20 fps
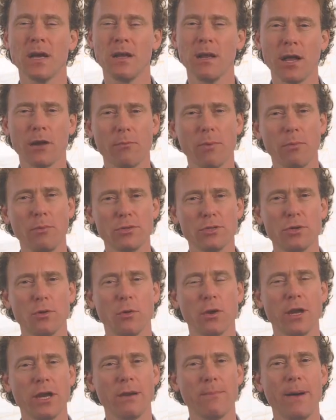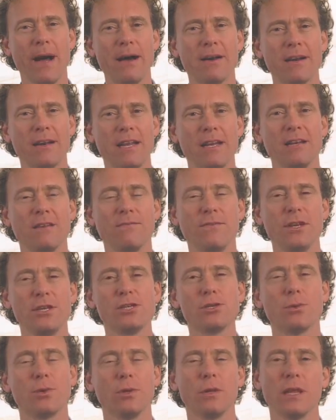like we were talking about at
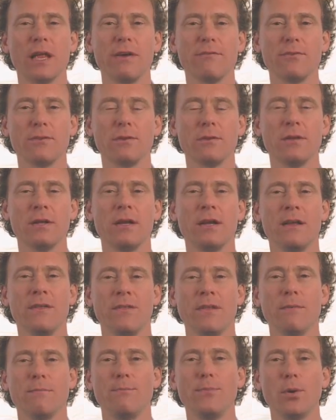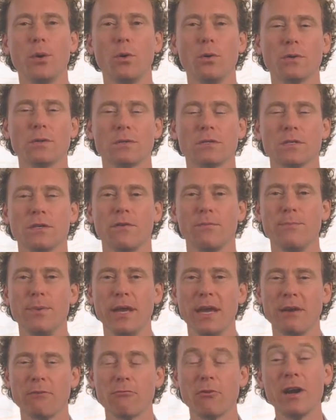individual level, the importance of
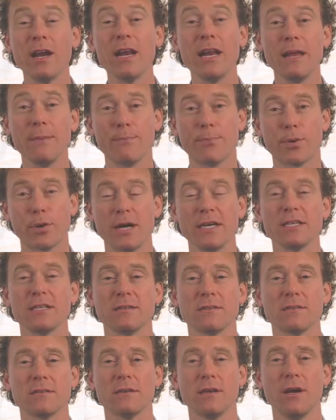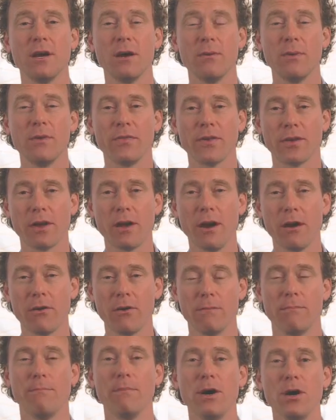being really present with the
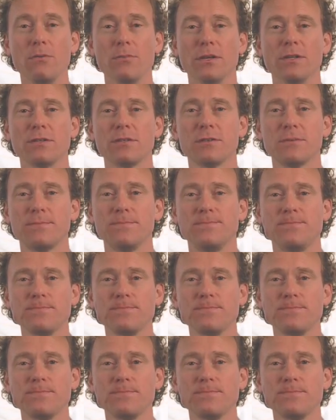current moment.